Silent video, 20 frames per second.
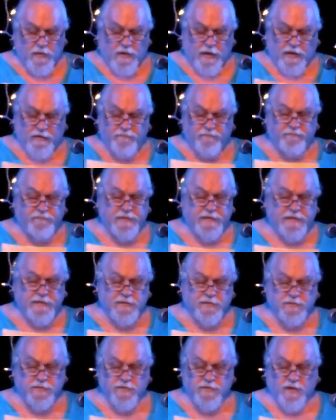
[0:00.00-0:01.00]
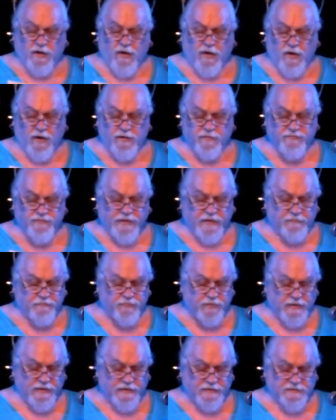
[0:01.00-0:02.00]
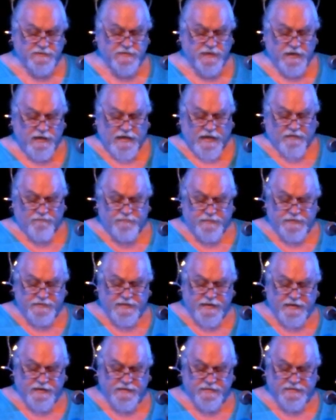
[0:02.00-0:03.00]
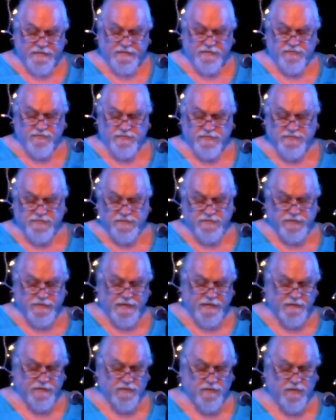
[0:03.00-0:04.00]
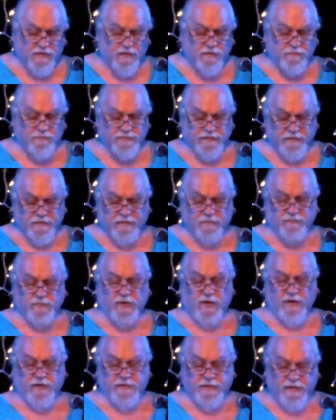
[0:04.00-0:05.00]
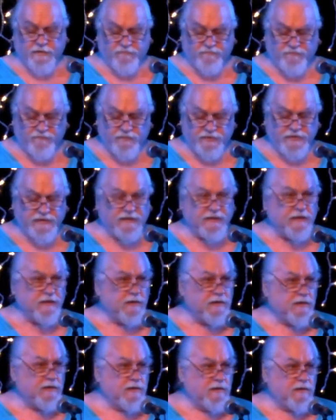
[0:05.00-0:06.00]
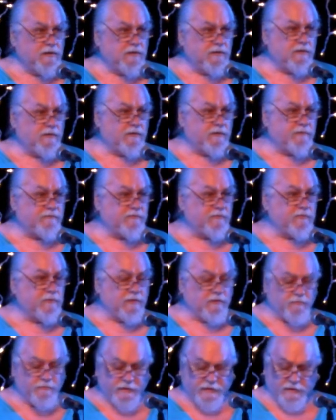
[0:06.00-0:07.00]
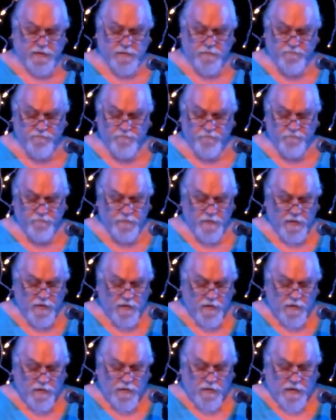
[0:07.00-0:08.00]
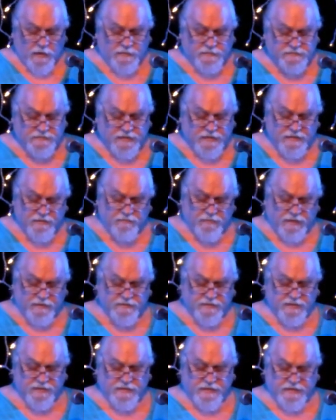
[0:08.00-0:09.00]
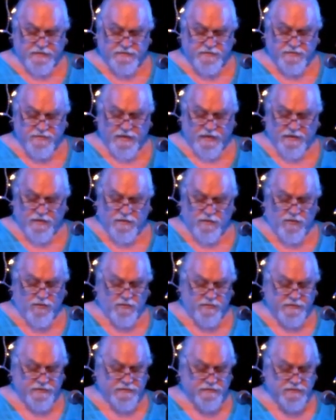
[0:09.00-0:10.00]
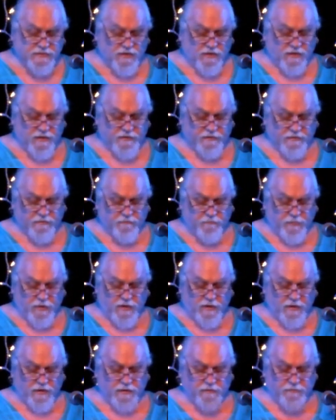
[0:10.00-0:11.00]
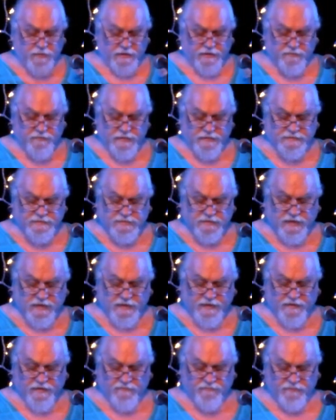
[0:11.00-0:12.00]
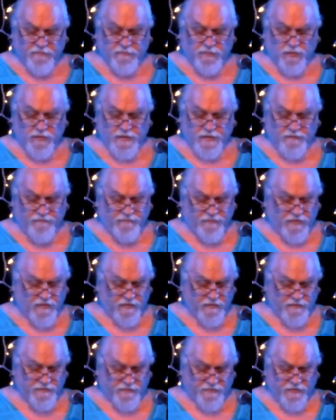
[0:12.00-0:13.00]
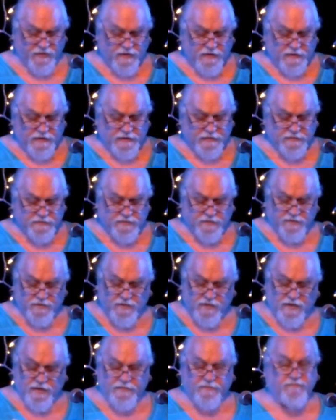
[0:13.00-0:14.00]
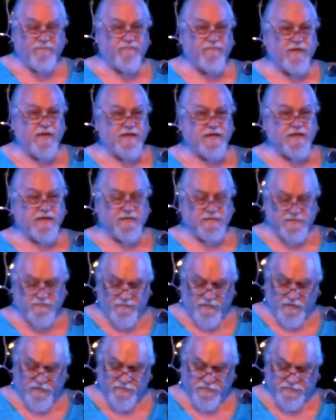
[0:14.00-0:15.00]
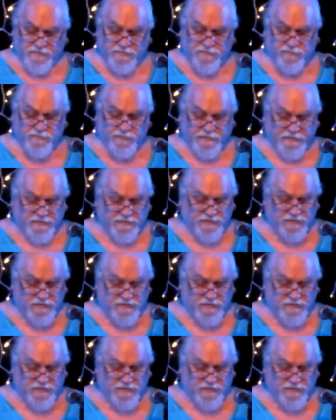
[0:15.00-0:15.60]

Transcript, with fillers: I've been to the heart of that place, have been taken into its enchanted arms, and I'm not yet free, nor ever will be. I stand at the gate to that glorious garden, barred by crested iron from going farther into the light flooding its farthest reach.